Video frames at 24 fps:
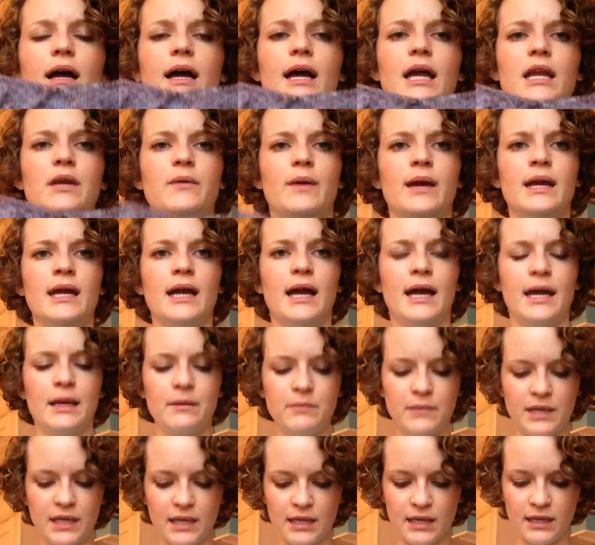Anyway,
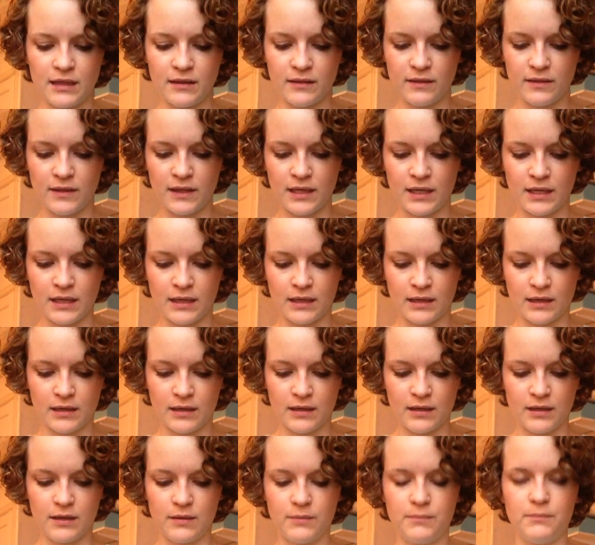I'm knitting the
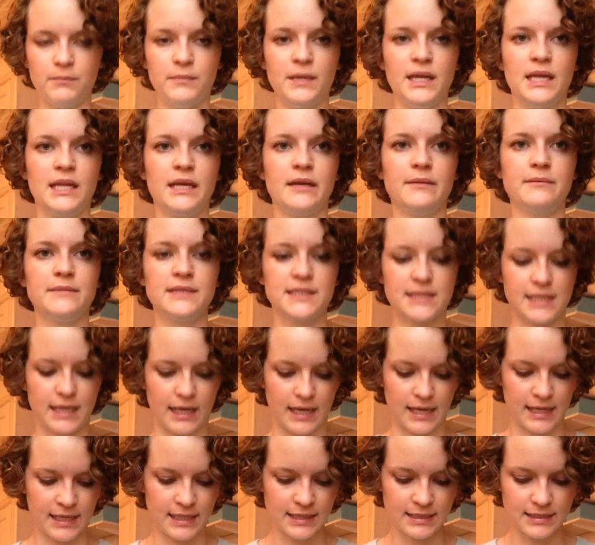medium
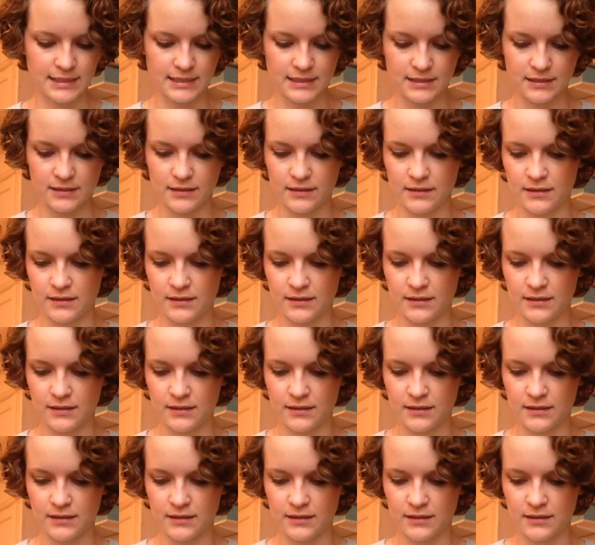size,